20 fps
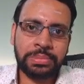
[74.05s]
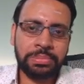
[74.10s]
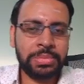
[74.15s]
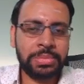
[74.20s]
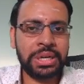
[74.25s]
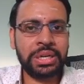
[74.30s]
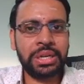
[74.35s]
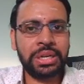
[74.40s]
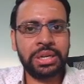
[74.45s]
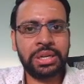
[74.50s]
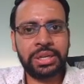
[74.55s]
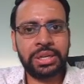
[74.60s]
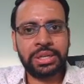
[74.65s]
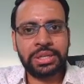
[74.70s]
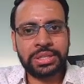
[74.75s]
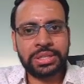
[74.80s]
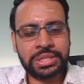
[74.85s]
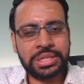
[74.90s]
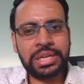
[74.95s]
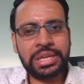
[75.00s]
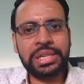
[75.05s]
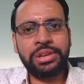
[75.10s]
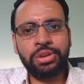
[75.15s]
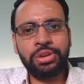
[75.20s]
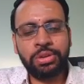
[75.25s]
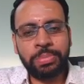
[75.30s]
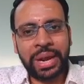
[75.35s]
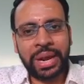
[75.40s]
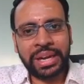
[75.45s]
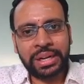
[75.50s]
but still
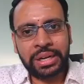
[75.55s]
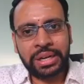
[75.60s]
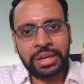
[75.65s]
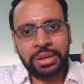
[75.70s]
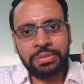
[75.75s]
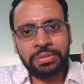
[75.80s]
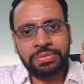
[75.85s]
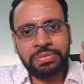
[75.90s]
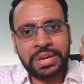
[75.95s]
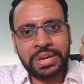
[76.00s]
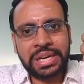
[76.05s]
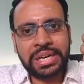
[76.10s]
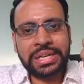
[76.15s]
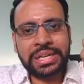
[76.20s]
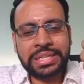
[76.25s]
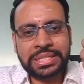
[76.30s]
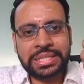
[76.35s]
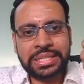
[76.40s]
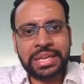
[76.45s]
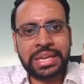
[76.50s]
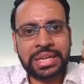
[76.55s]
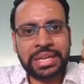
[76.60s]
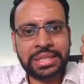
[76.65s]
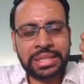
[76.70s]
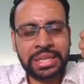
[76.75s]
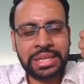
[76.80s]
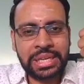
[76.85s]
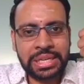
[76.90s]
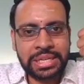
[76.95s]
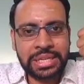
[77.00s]
your magnetic field is there in
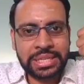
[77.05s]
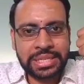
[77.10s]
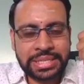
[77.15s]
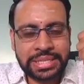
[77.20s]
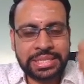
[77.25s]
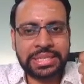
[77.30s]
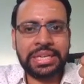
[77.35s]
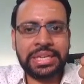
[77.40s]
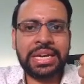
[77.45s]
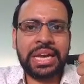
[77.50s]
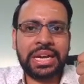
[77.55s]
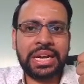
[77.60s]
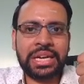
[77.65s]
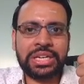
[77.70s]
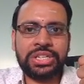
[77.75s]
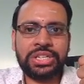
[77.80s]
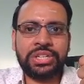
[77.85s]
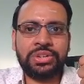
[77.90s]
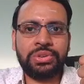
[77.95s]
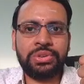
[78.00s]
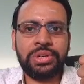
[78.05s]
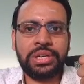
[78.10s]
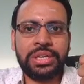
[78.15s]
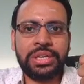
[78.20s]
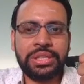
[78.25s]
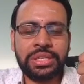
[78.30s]
the Z direction only.